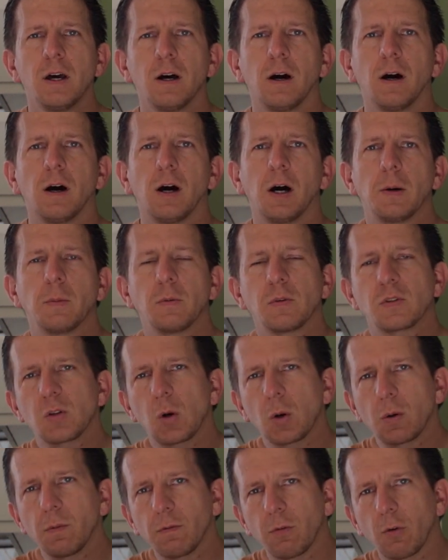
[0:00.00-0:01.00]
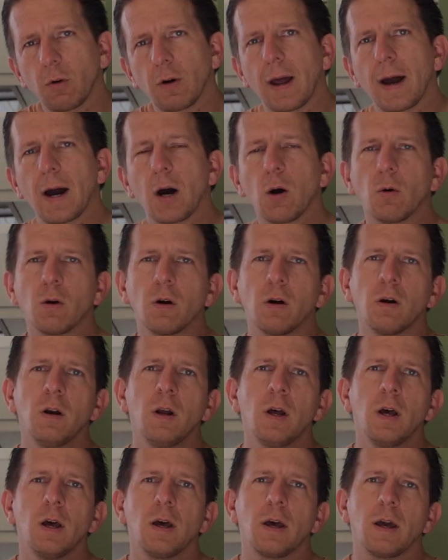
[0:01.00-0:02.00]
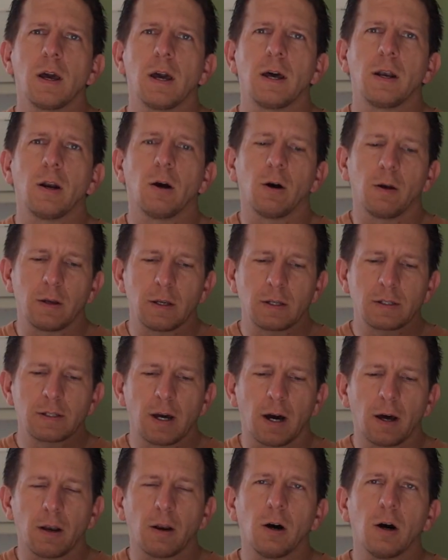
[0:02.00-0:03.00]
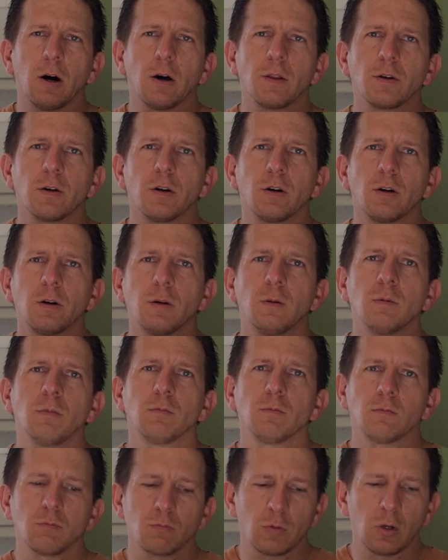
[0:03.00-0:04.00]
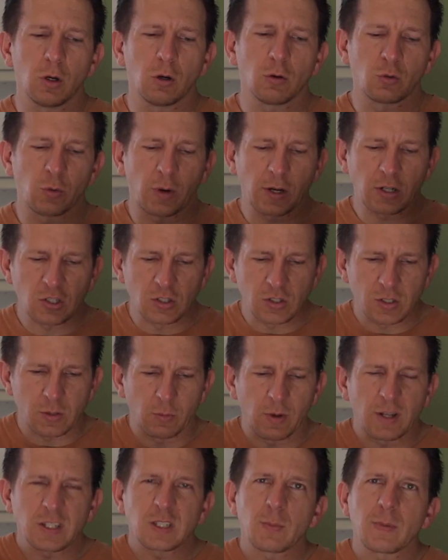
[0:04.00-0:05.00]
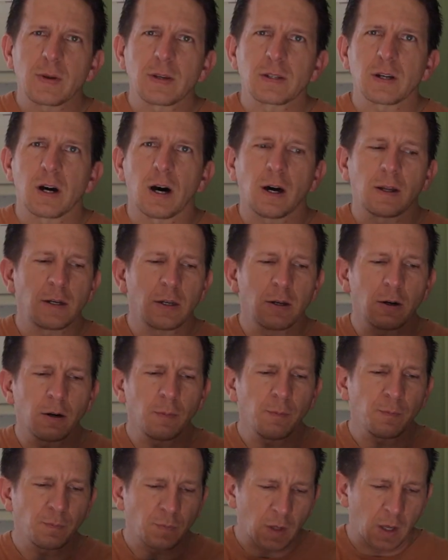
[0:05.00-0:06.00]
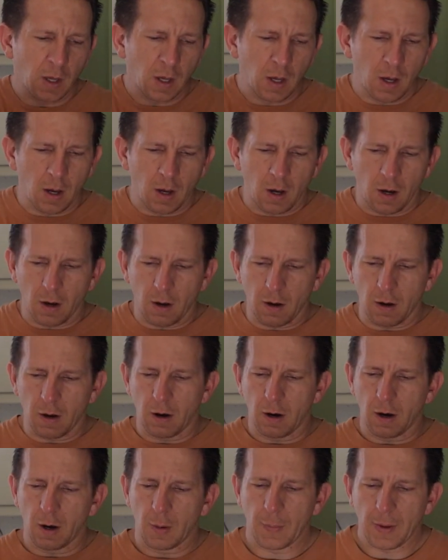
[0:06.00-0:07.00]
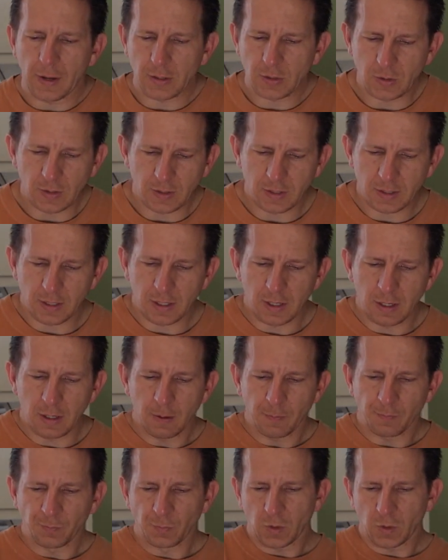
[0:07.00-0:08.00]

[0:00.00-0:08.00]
Um, you soak them for an hour, and he's got other you know directions and recipes on here. Um, as you can see,